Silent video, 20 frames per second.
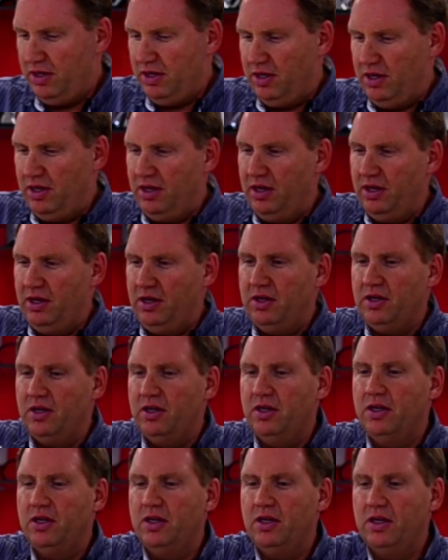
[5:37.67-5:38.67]
And
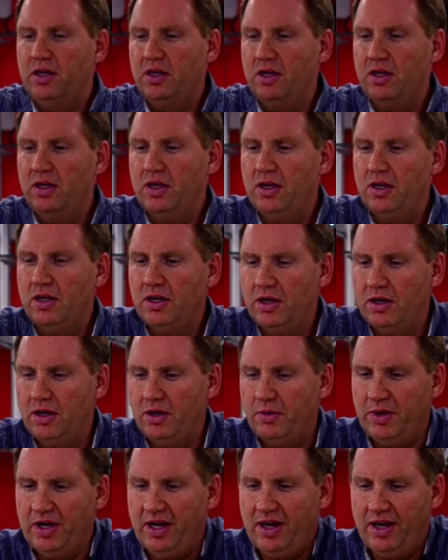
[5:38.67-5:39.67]
here
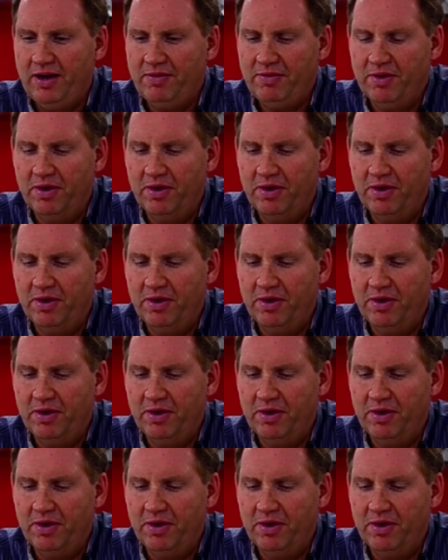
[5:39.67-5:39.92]
we have